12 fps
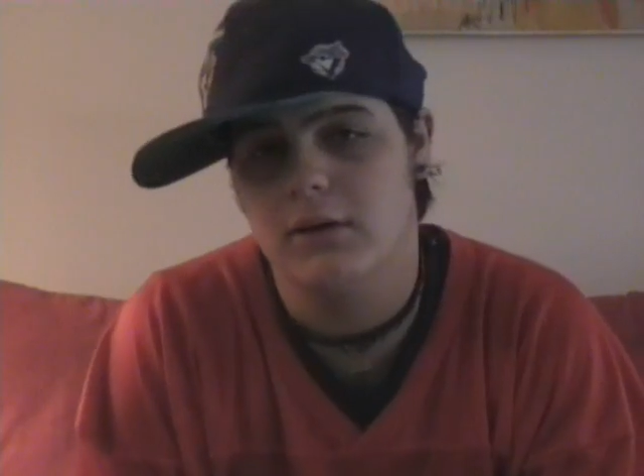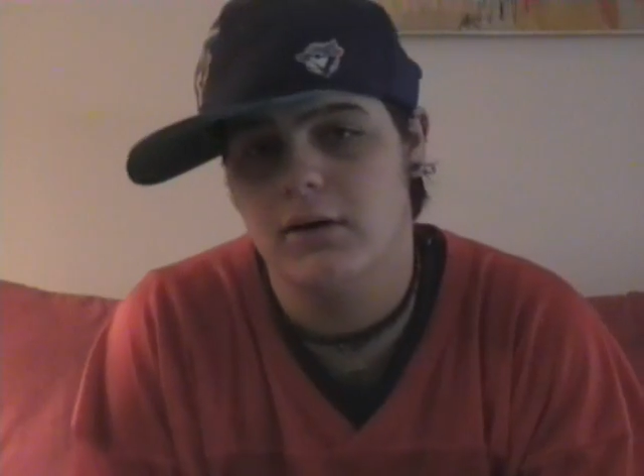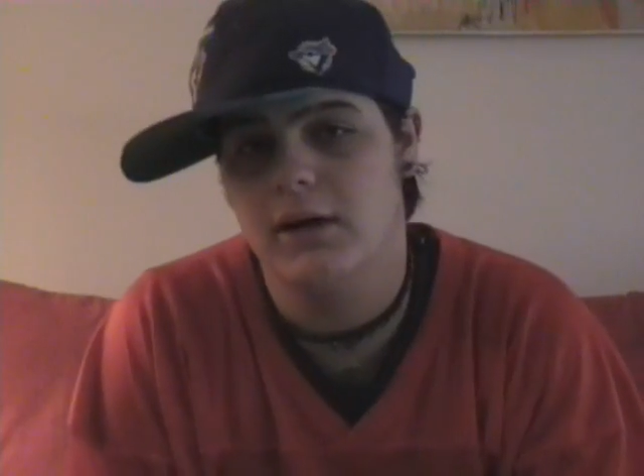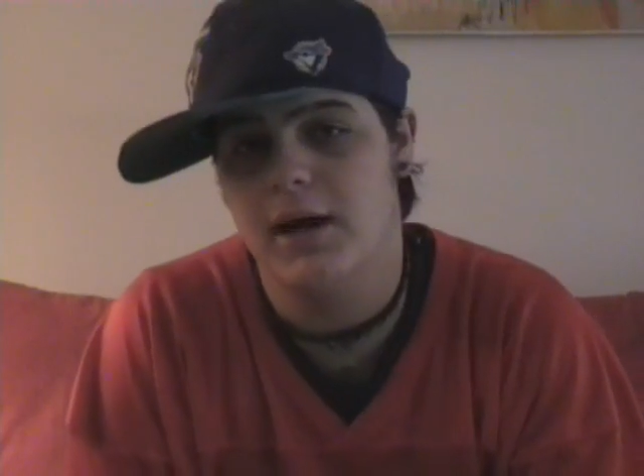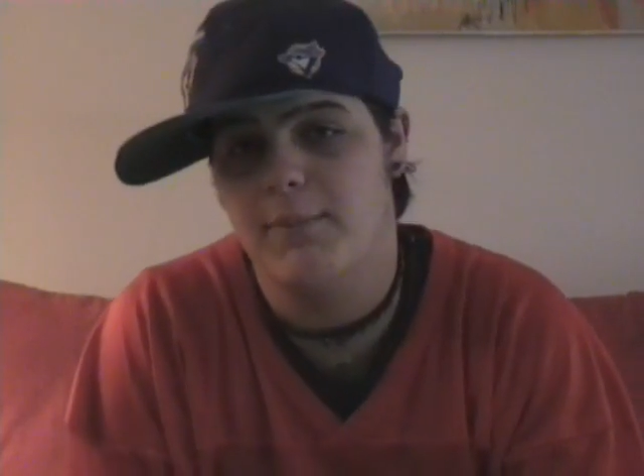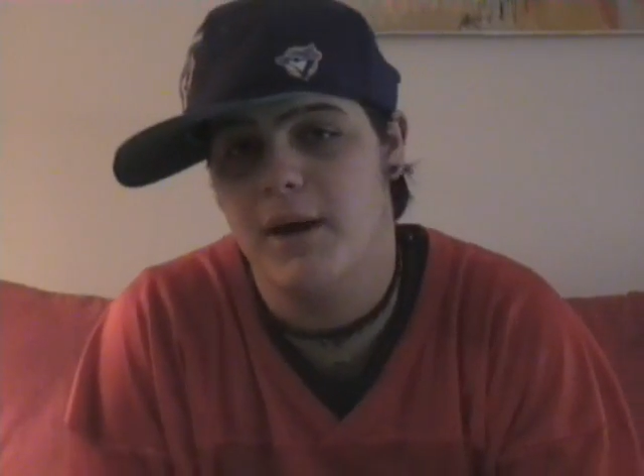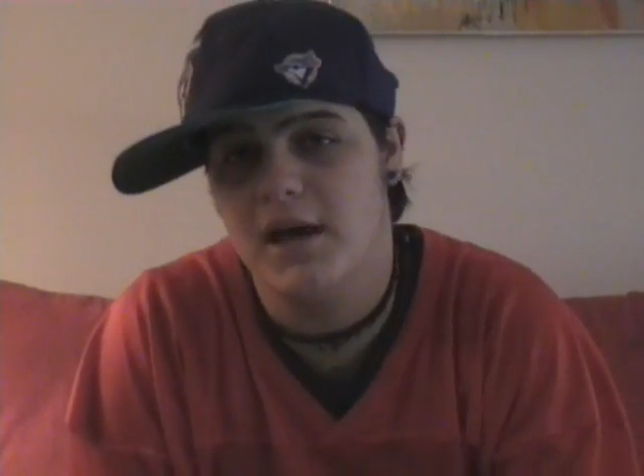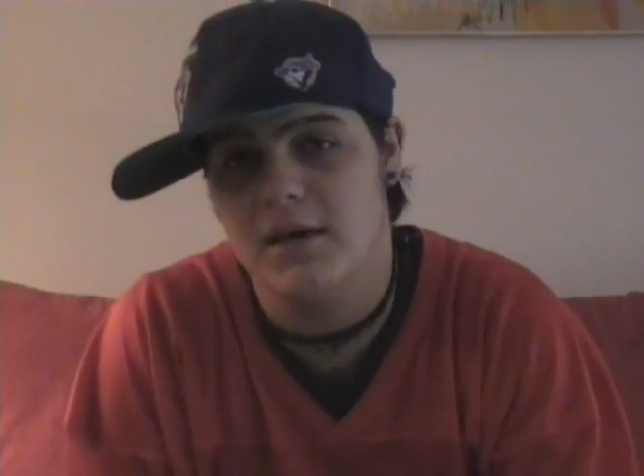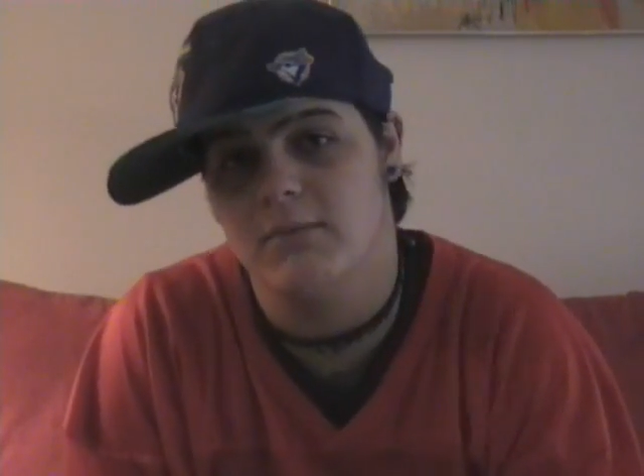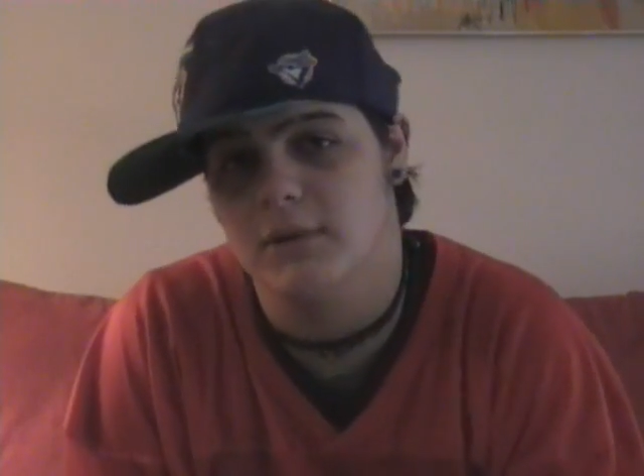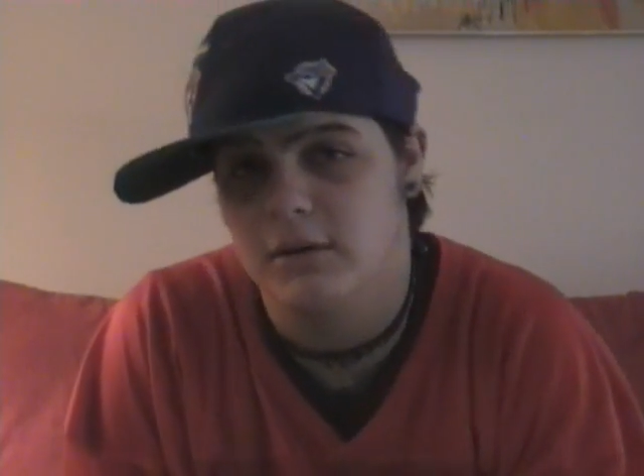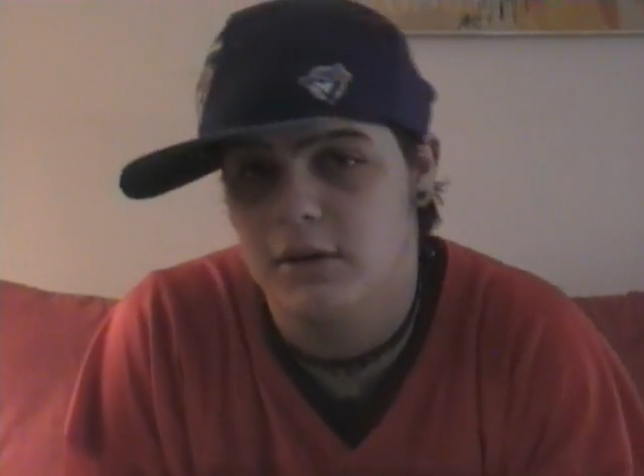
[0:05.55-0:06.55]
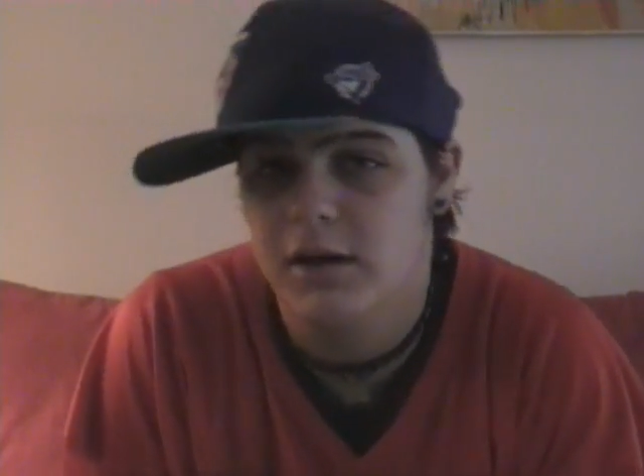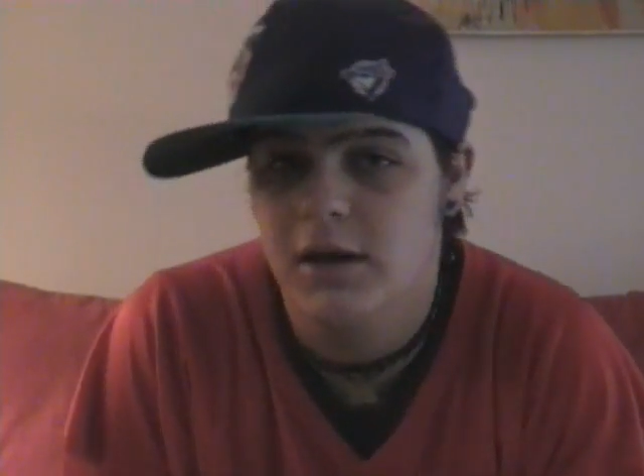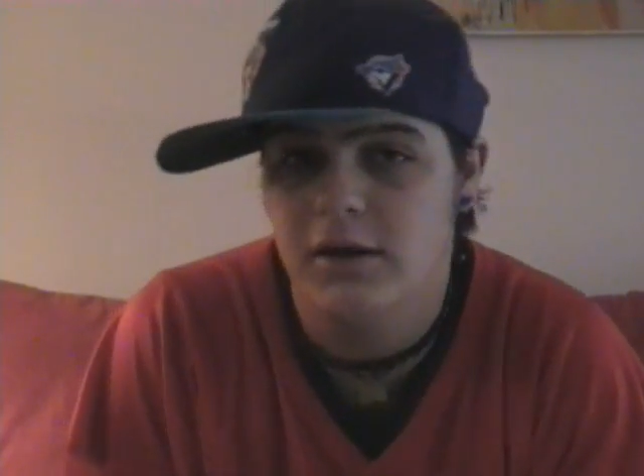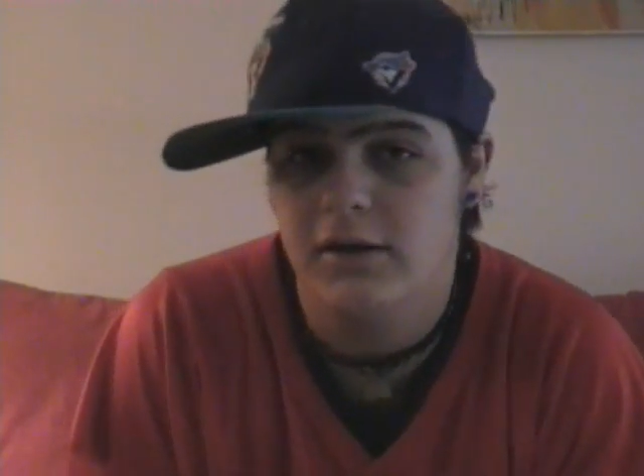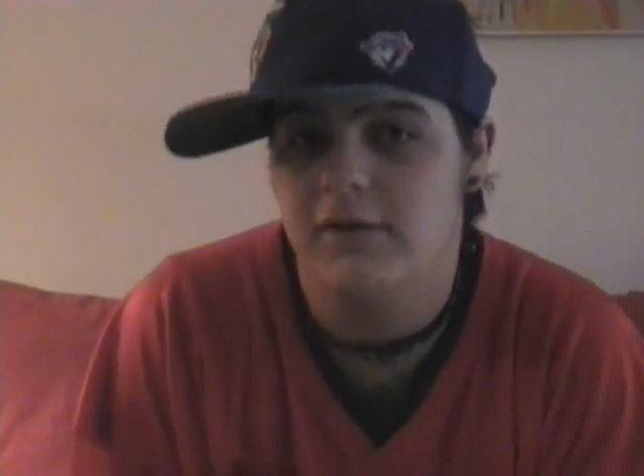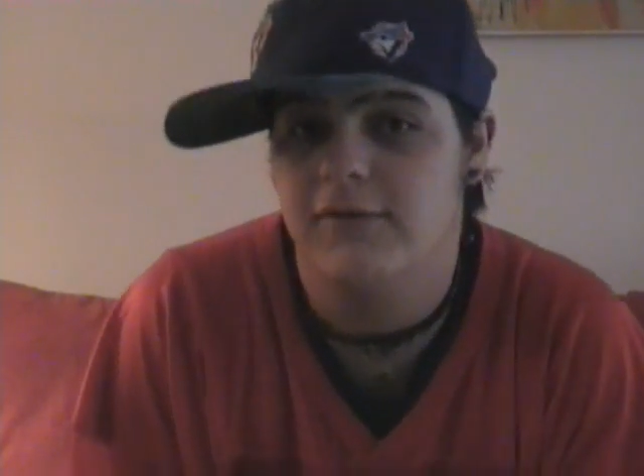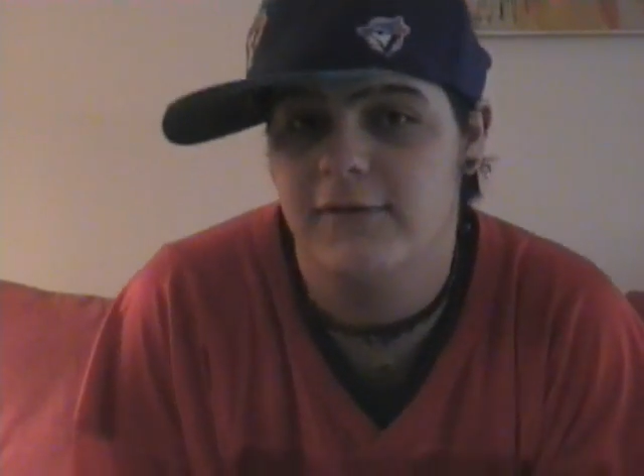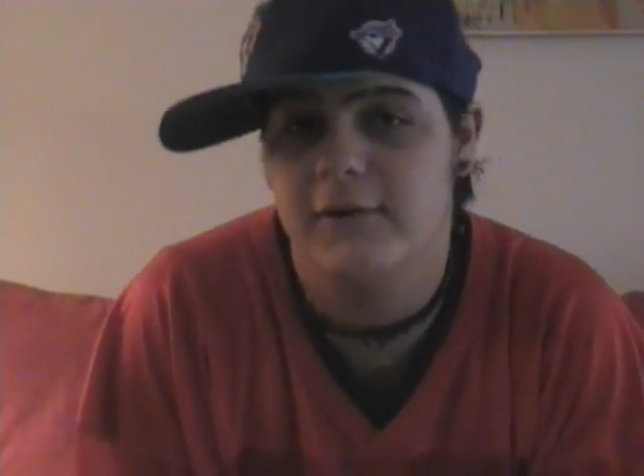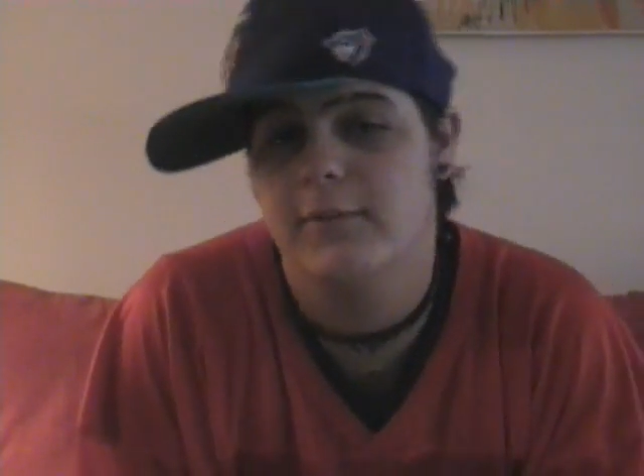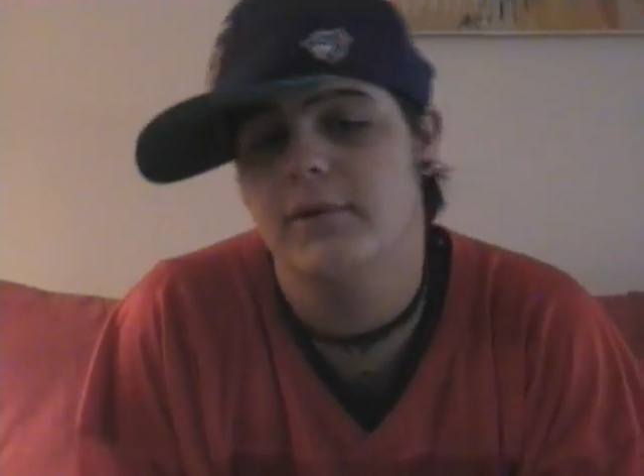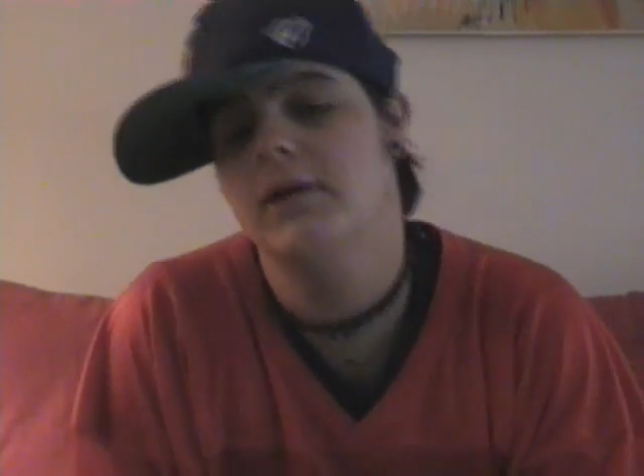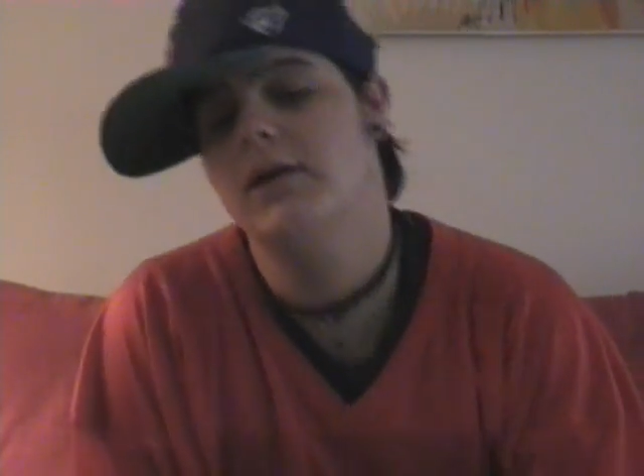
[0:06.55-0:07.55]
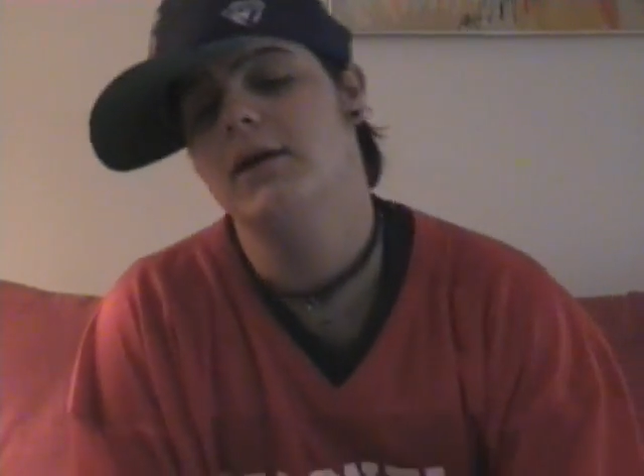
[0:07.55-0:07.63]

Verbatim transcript: on that pavement. You feel me?